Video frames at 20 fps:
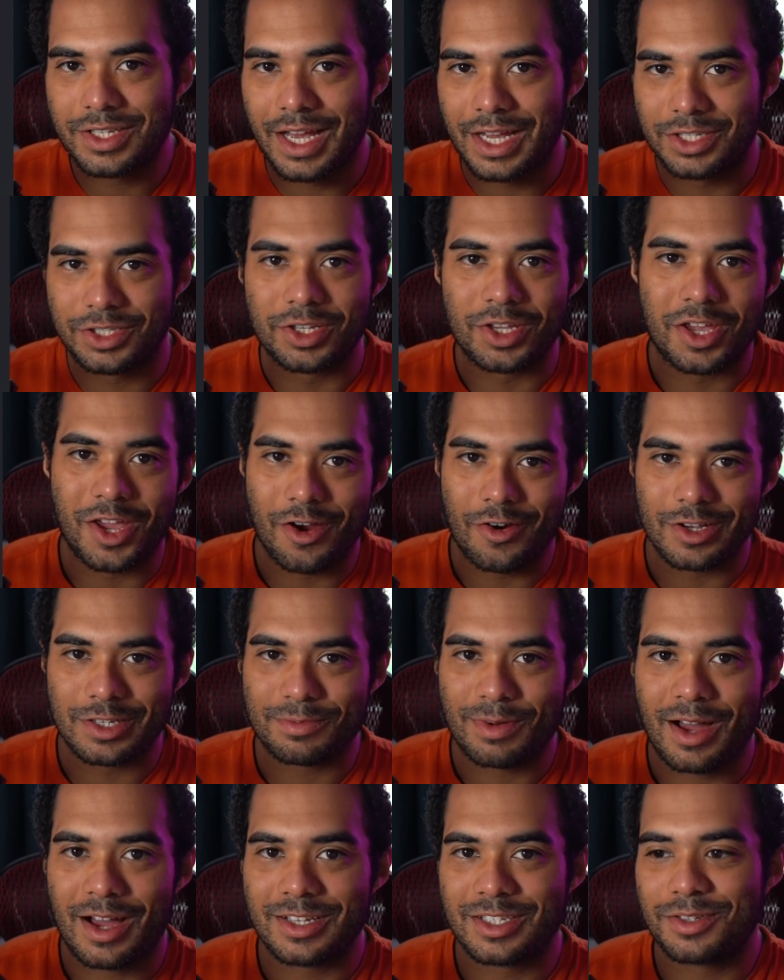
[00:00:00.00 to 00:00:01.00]
as secure as
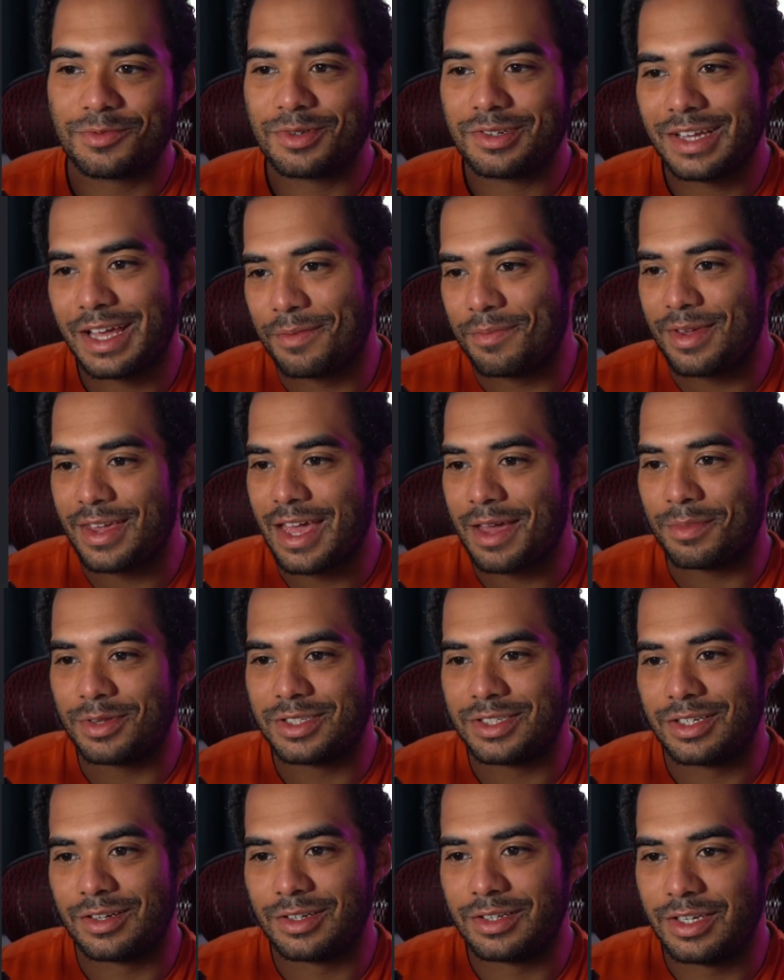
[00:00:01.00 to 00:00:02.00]
possible and being able
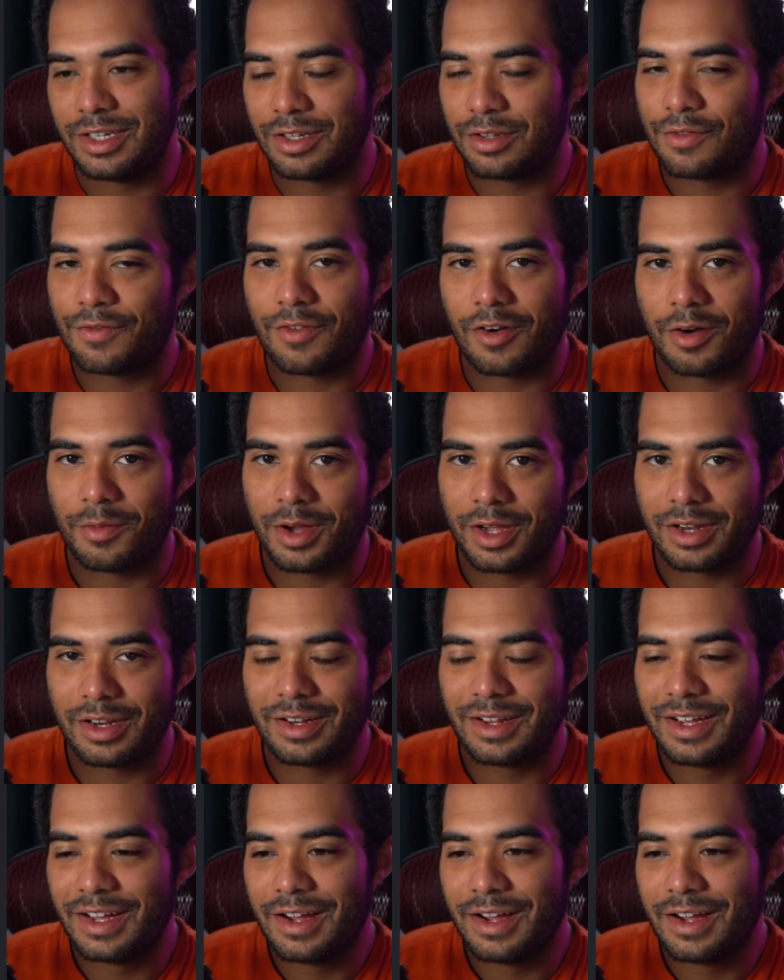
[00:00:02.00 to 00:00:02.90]
to yield farm on it.